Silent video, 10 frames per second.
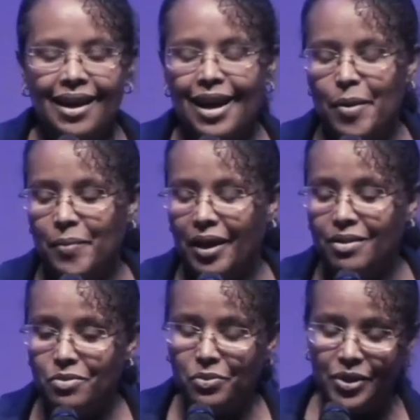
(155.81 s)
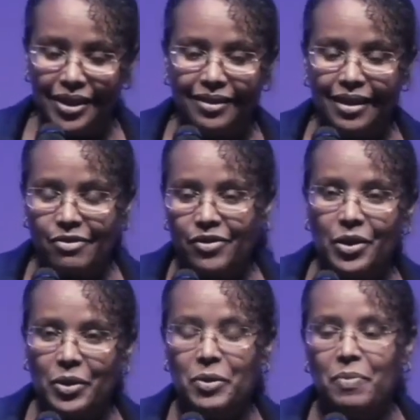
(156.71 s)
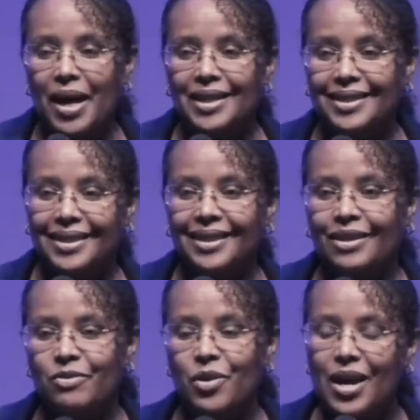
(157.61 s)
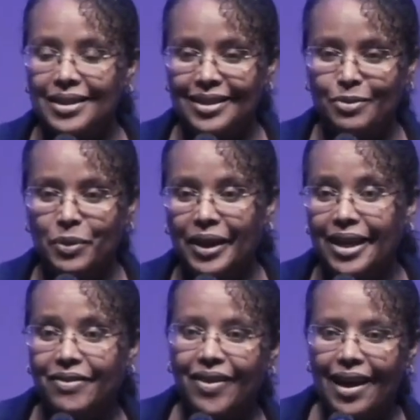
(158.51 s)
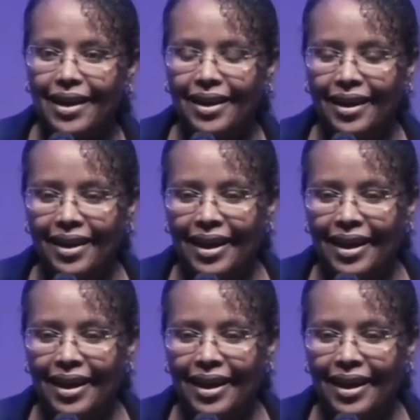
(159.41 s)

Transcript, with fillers: um, and did their very best for us to believe that